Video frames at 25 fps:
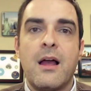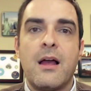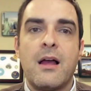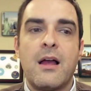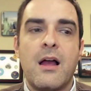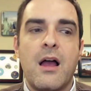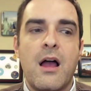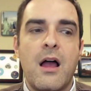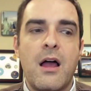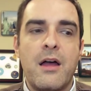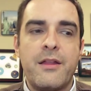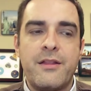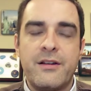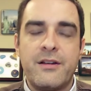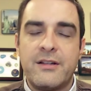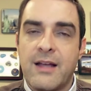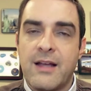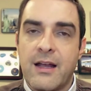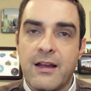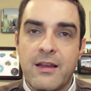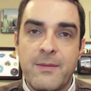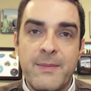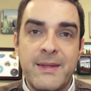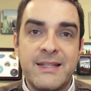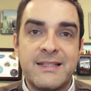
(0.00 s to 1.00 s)
other
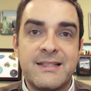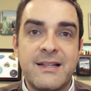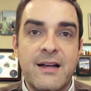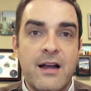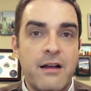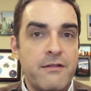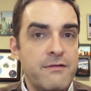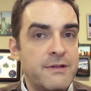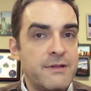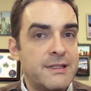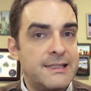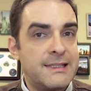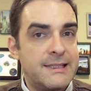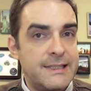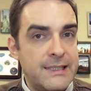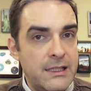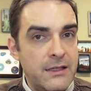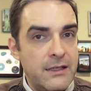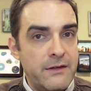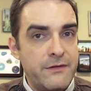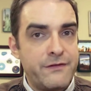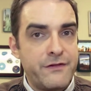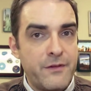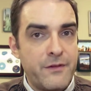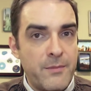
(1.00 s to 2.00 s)
documents that I
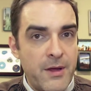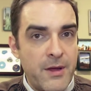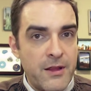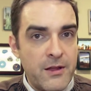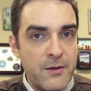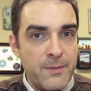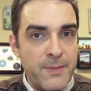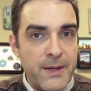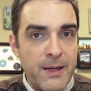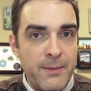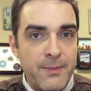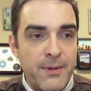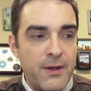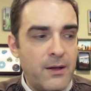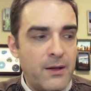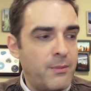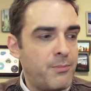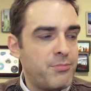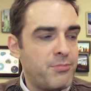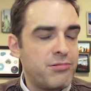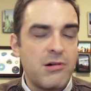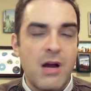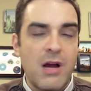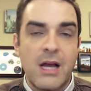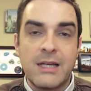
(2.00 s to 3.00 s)
receive from other people,
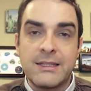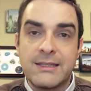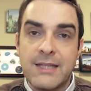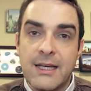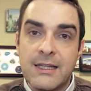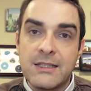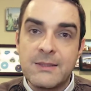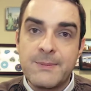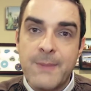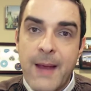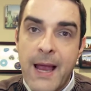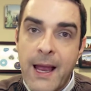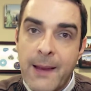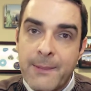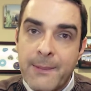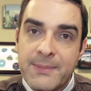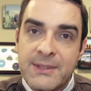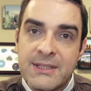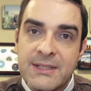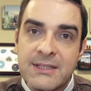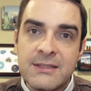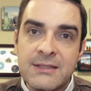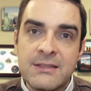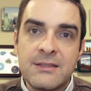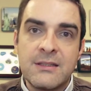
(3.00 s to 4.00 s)
process
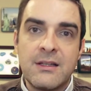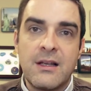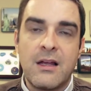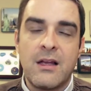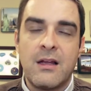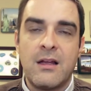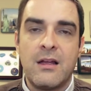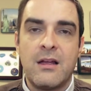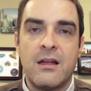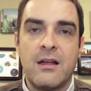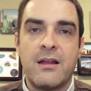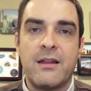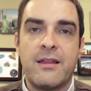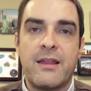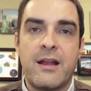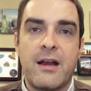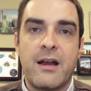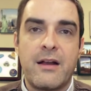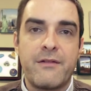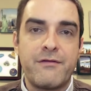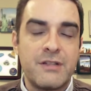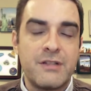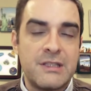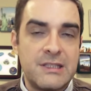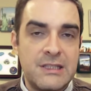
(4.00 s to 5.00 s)
maps, uh, that
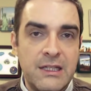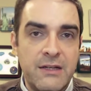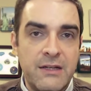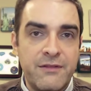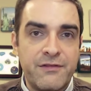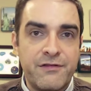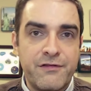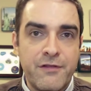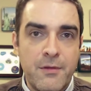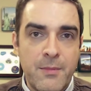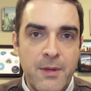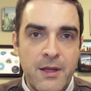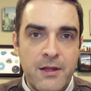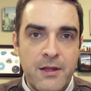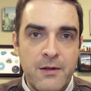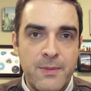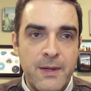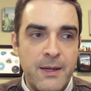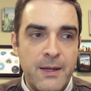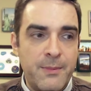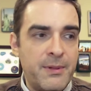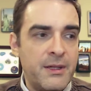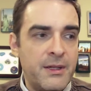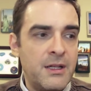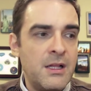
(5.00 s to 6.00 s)
I've received from other
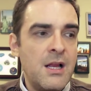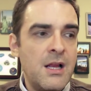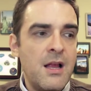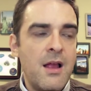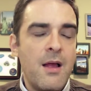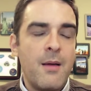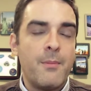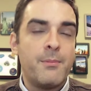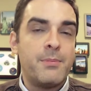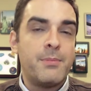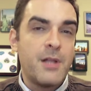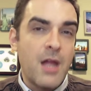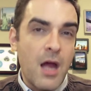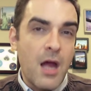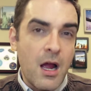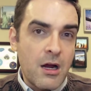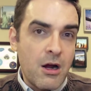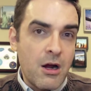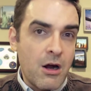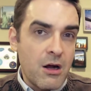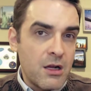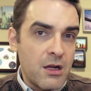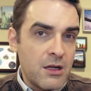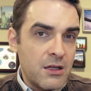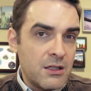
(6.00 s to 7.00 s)
people, blog
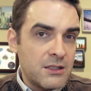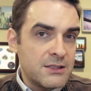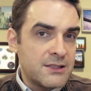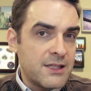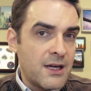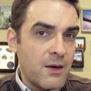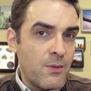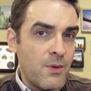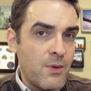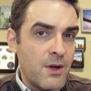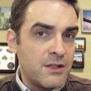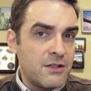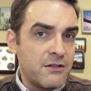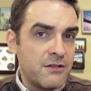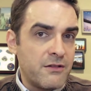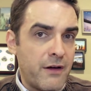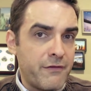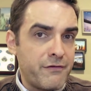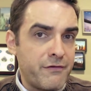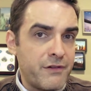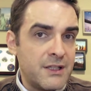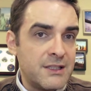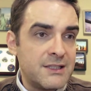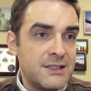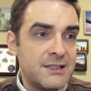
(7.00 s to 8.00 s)
articles that I want to
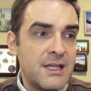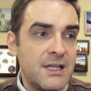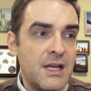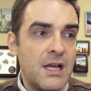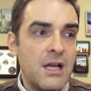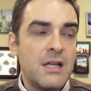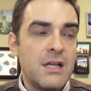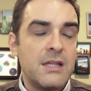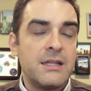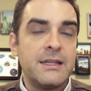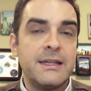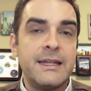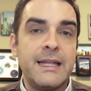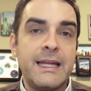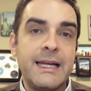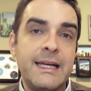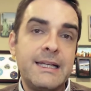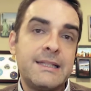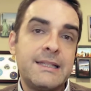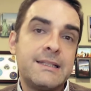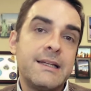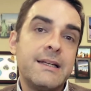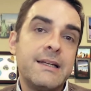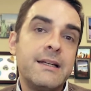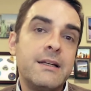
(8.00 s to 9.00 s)
reference,
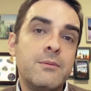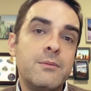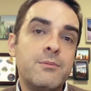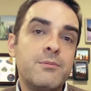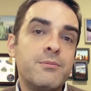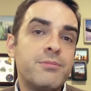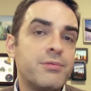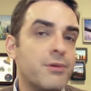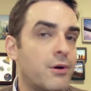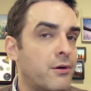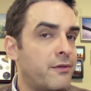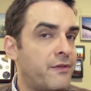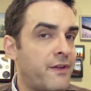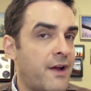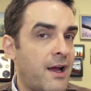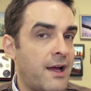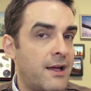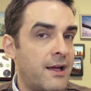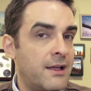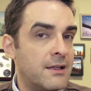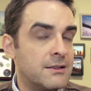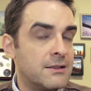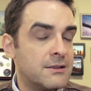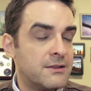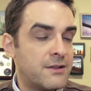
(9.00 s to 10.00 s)
LinkedIn
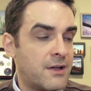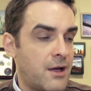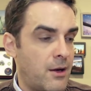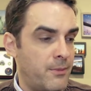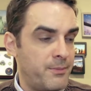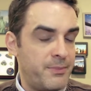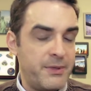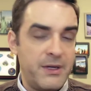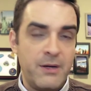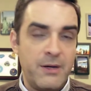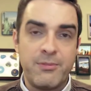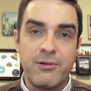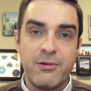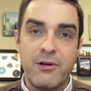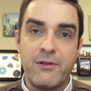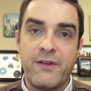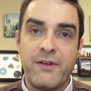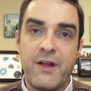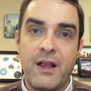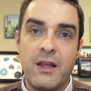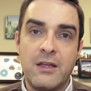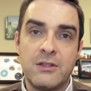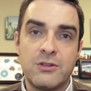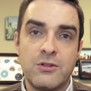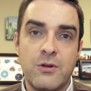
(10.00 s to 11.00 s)
profiles, company
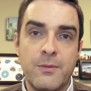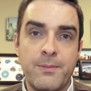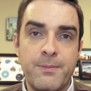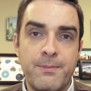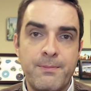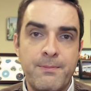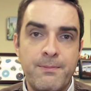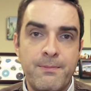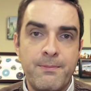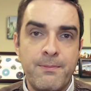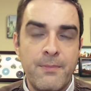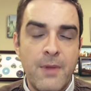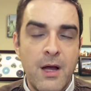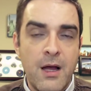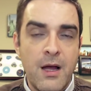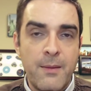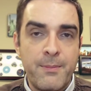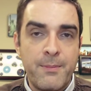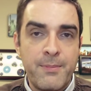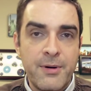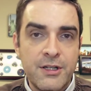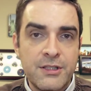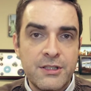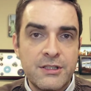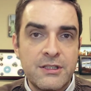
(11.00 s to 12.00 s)
profiles, or uh,
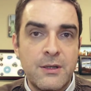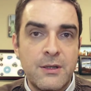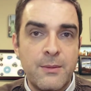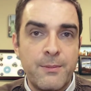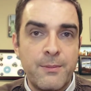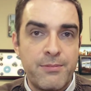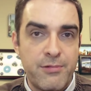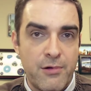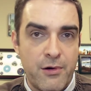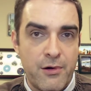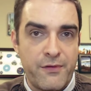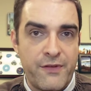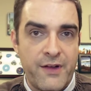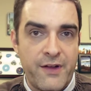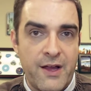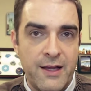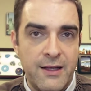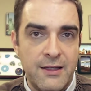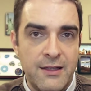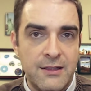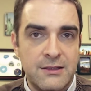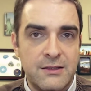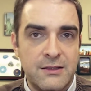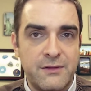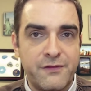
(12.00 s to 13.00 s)
person
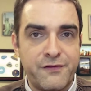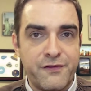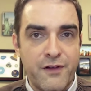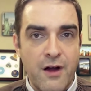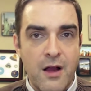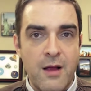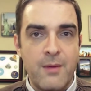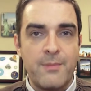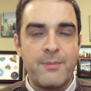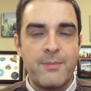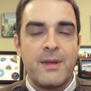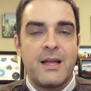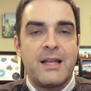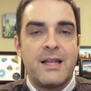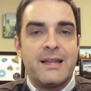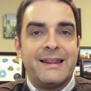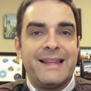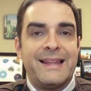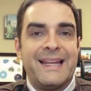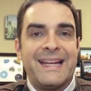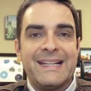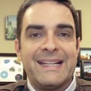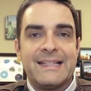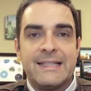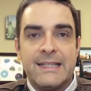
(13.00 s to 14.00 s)
profiles from
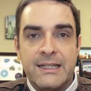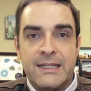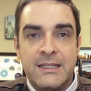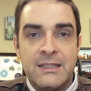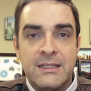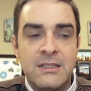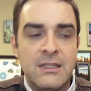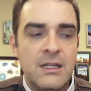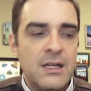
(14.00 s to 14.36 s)
LinkedIn,